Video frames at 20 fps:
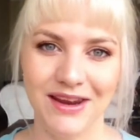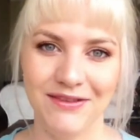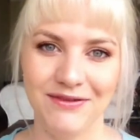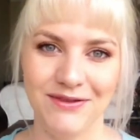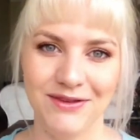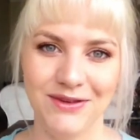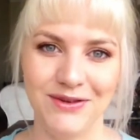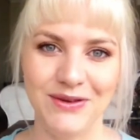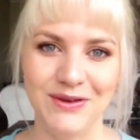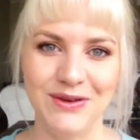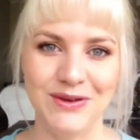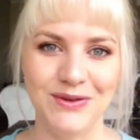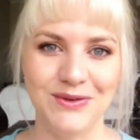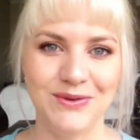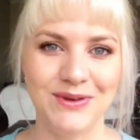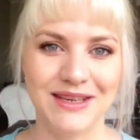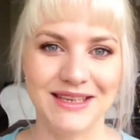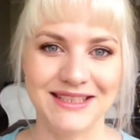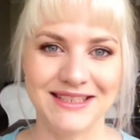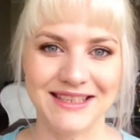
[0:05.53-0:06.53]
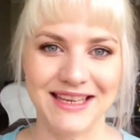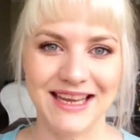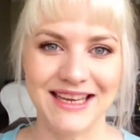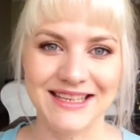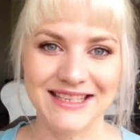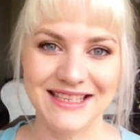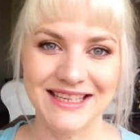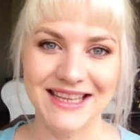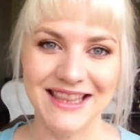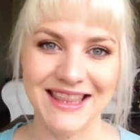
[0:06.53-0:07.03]
a few new
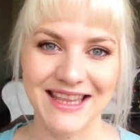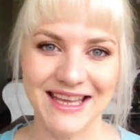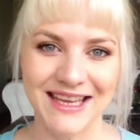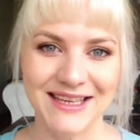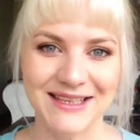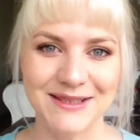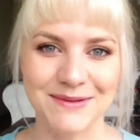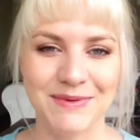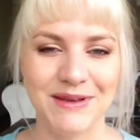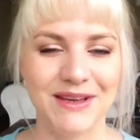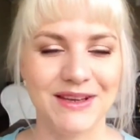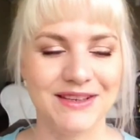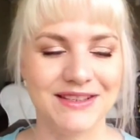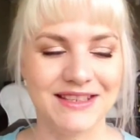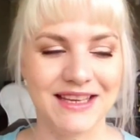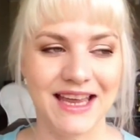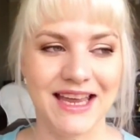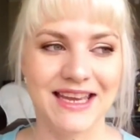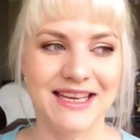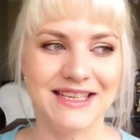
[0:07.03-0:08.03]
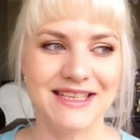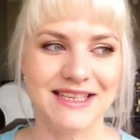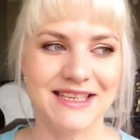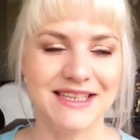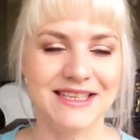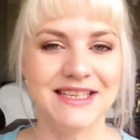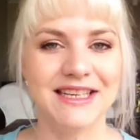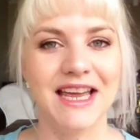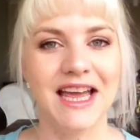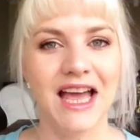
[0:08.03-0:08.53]
exciting things because I
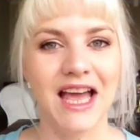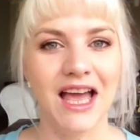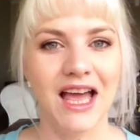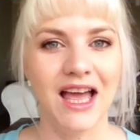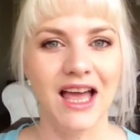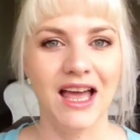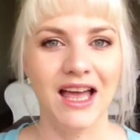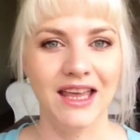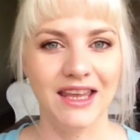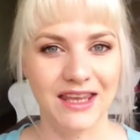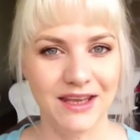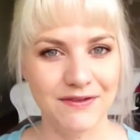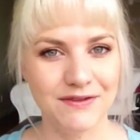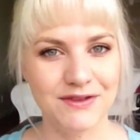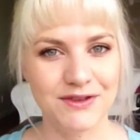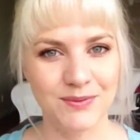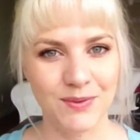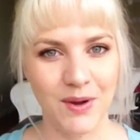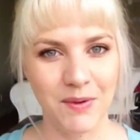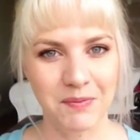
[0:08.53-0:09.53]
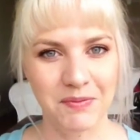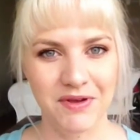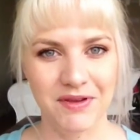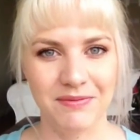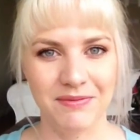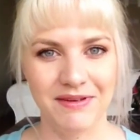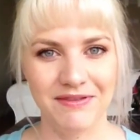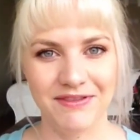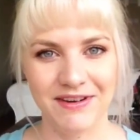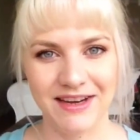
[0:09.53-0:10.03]
did a gift swap
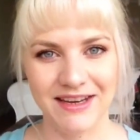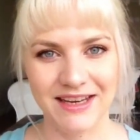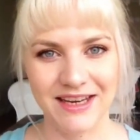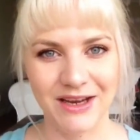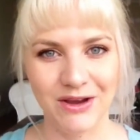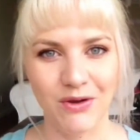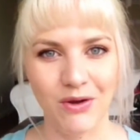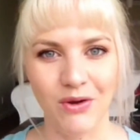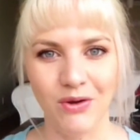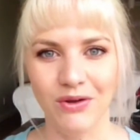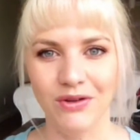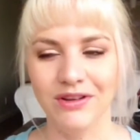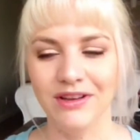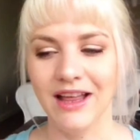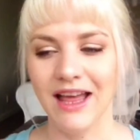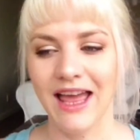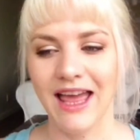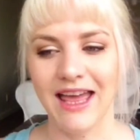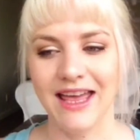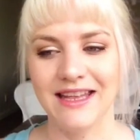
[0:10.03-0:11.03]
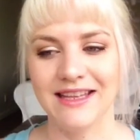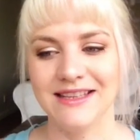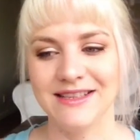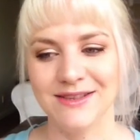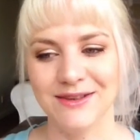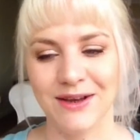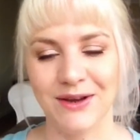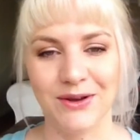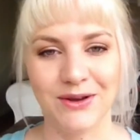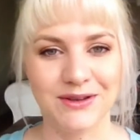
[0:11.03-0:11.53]
with my friend Nicole, and
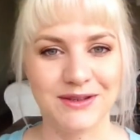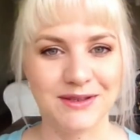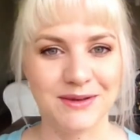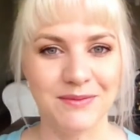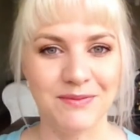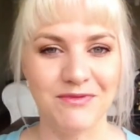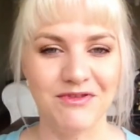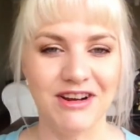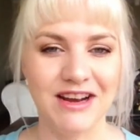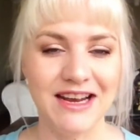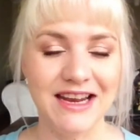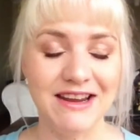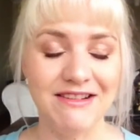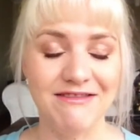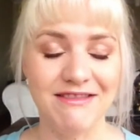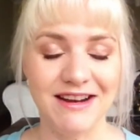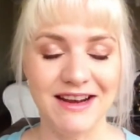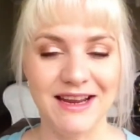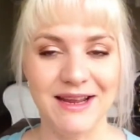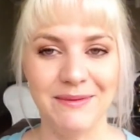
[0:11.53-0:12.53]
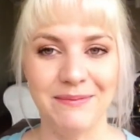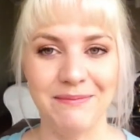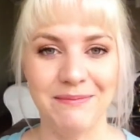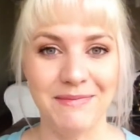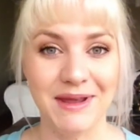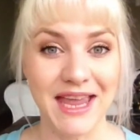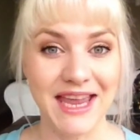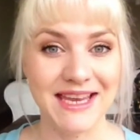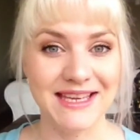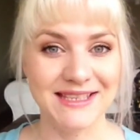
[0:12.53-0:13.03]
so I got some really
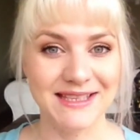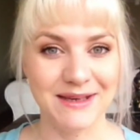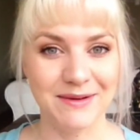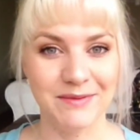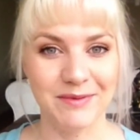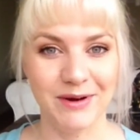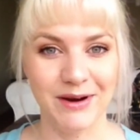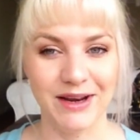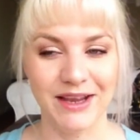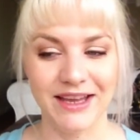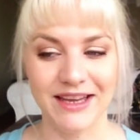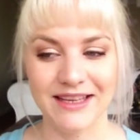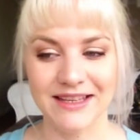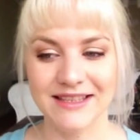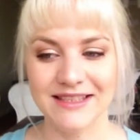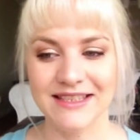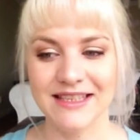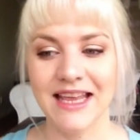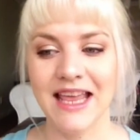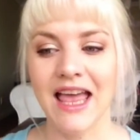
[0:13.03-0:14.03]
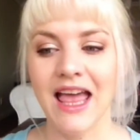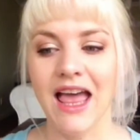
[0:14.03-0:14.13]
amazing products.